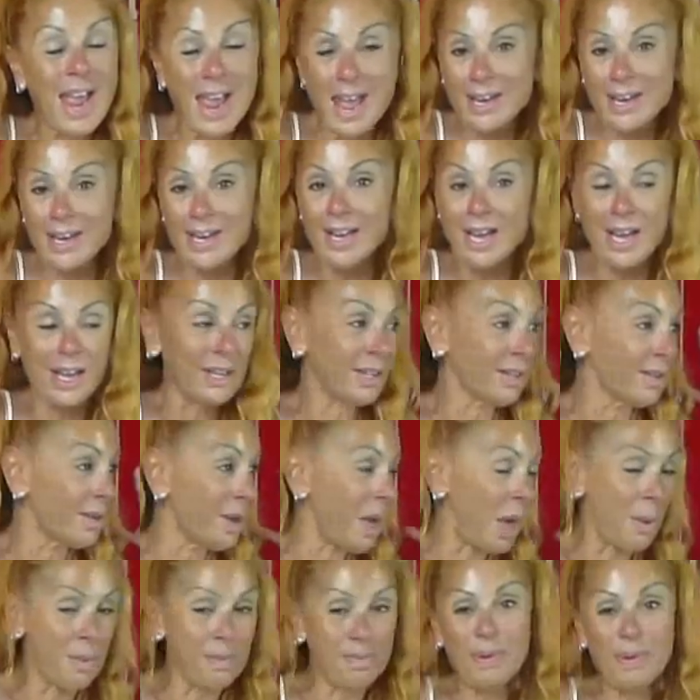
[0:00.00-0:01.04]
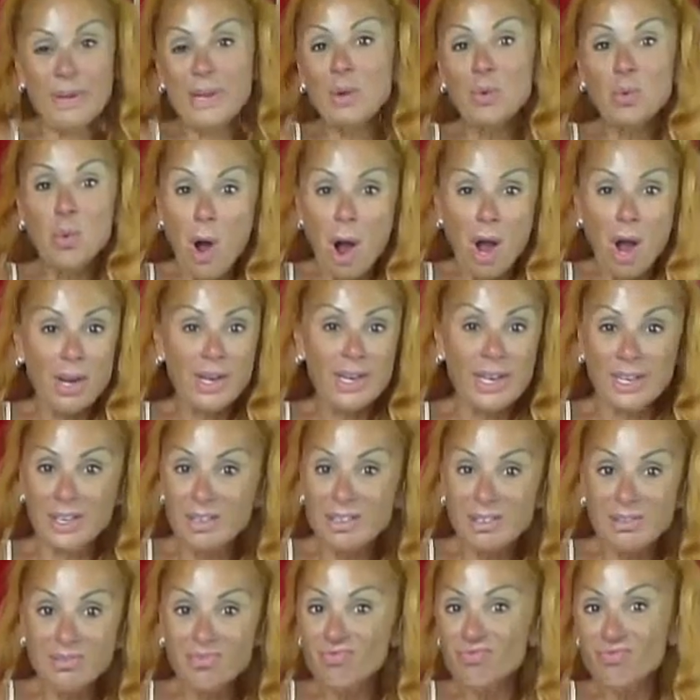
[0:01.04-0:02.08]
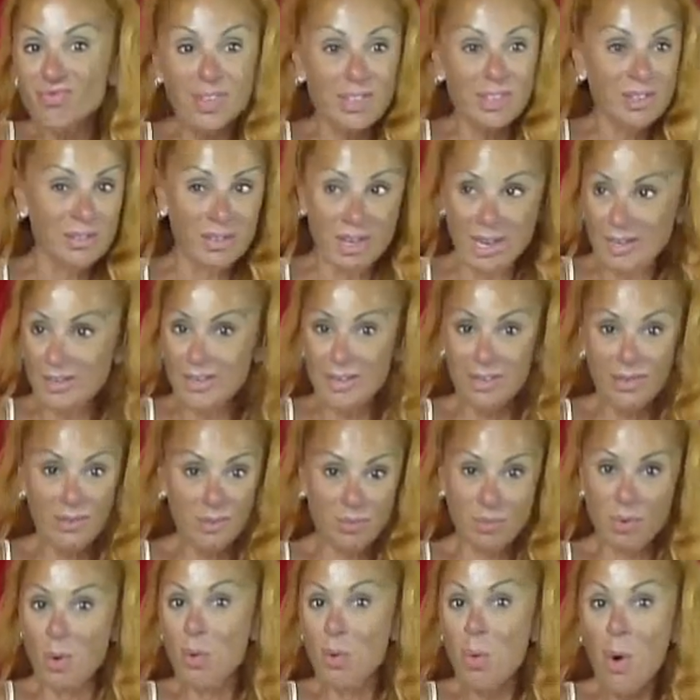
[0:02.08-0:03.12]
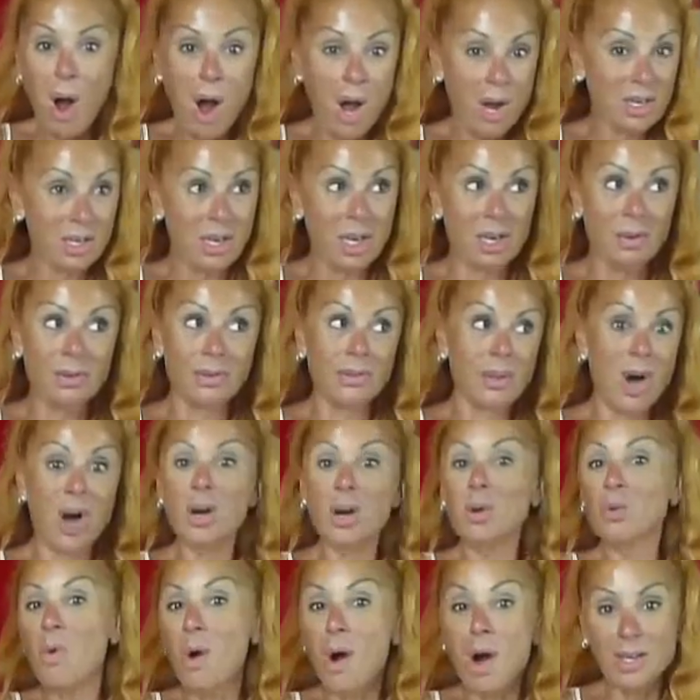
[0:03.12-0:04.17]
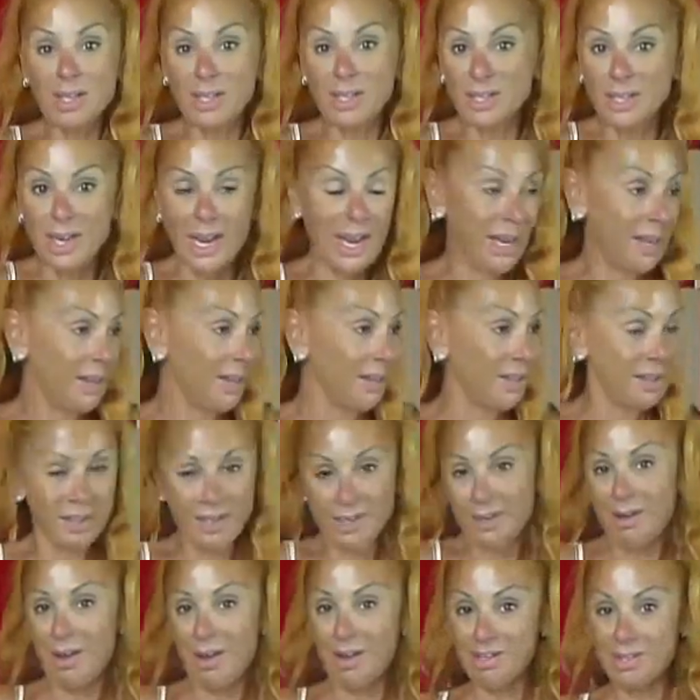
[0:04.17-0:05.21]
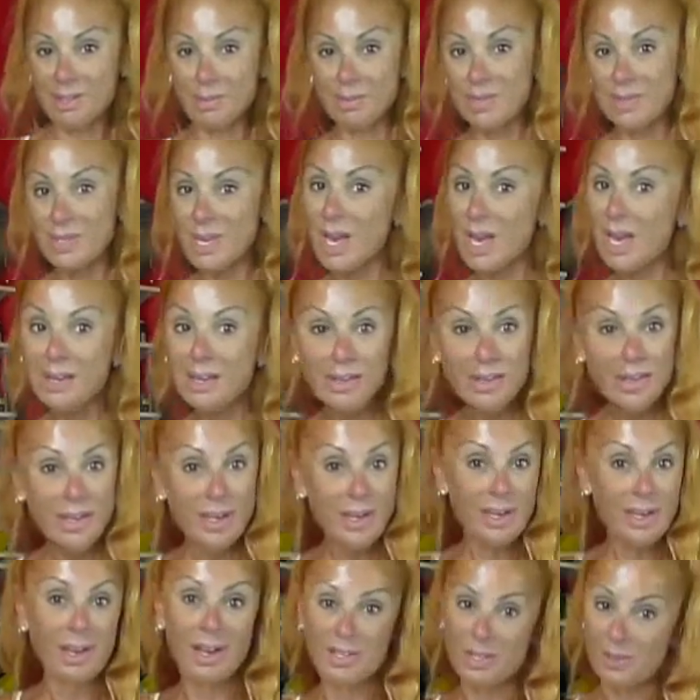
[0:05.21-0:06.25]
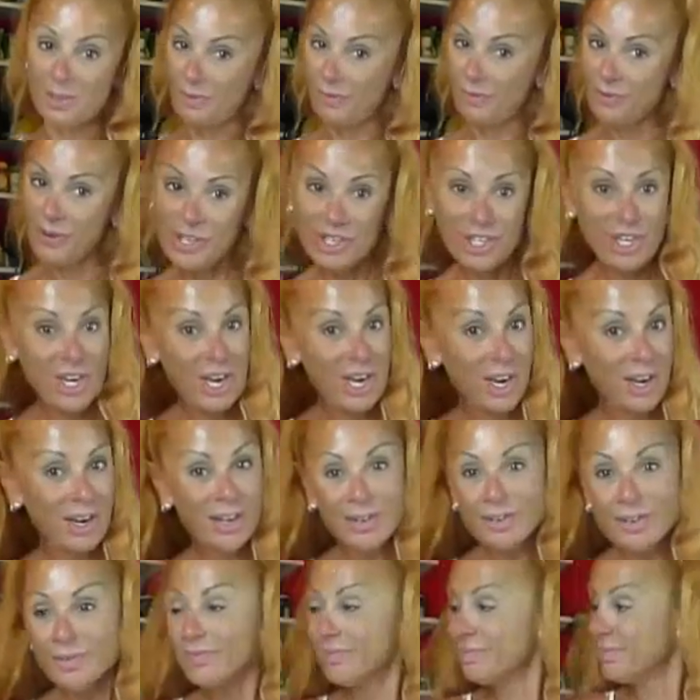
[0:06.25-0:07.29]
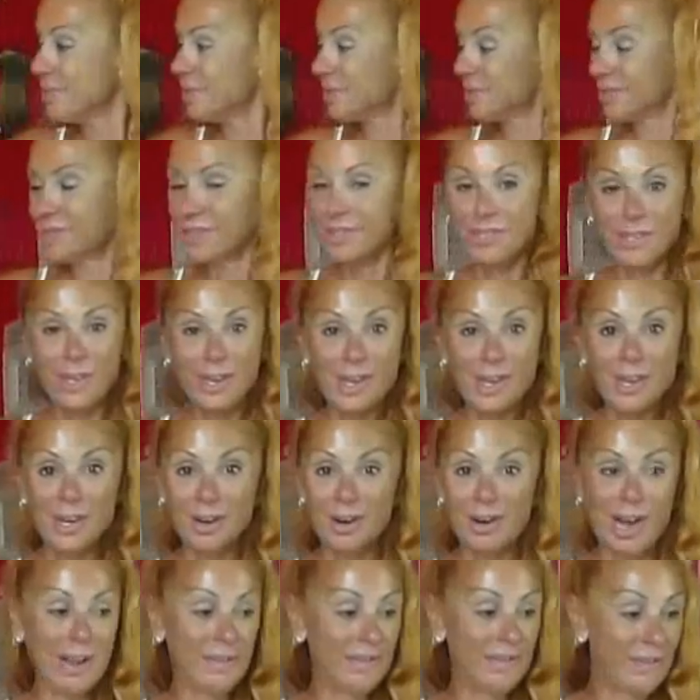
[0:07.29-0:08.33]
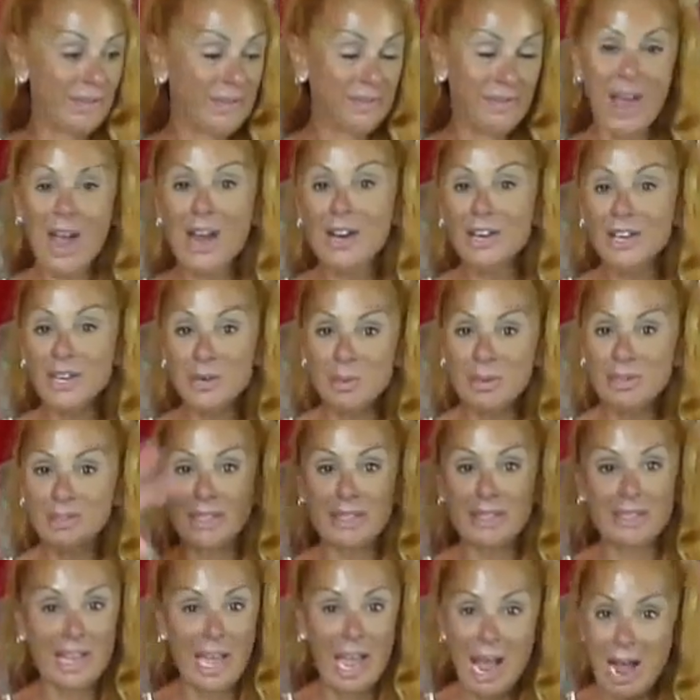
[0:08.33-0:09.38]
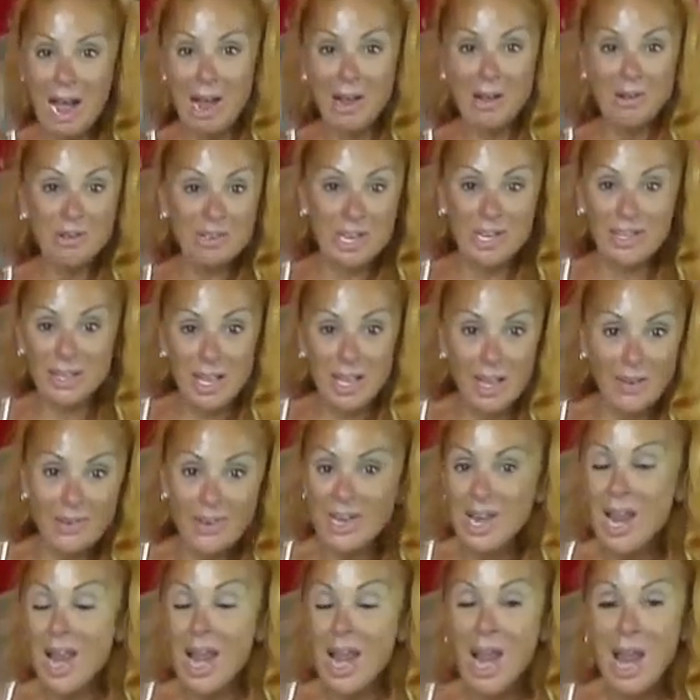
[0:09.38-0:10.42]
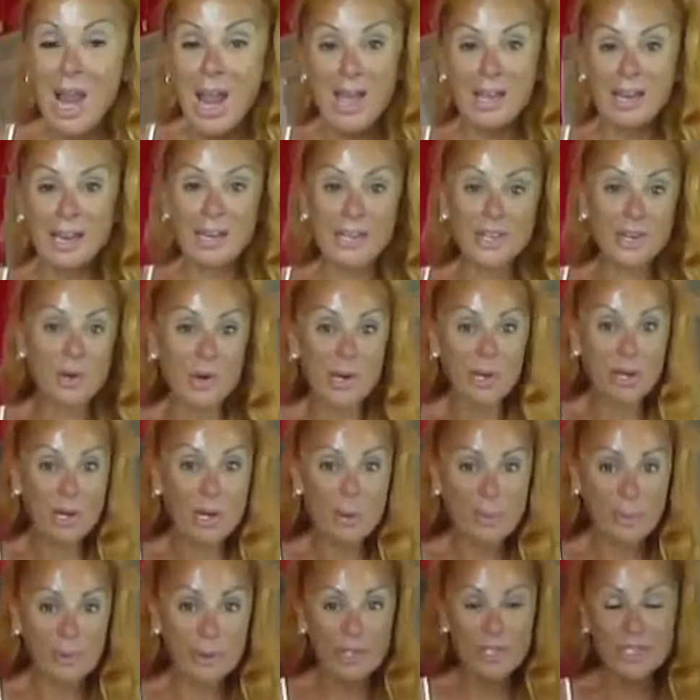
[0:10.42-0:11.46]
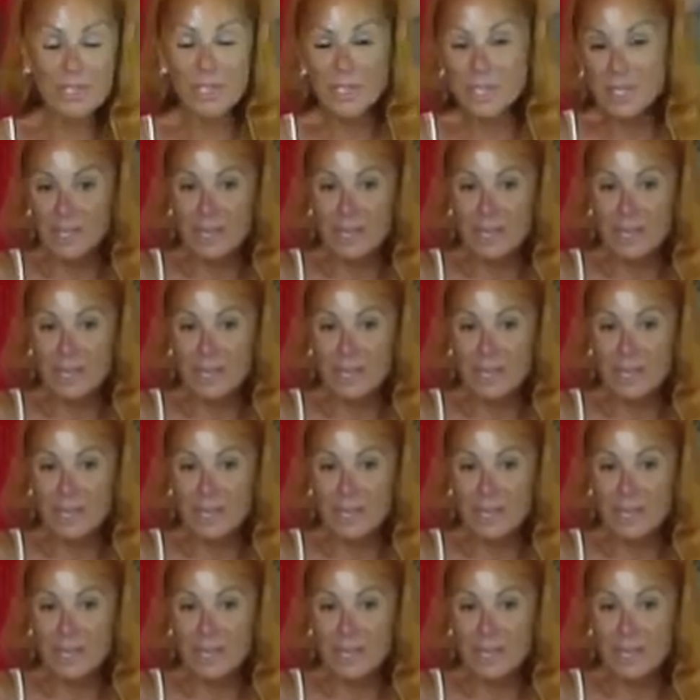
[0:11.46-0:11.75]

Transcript: And I got a big walk in. I did a long walk today. Got some sun, got some fresh air. So, you know, I even vacuumed and cleaned the house. I love it. And I don't carry purses.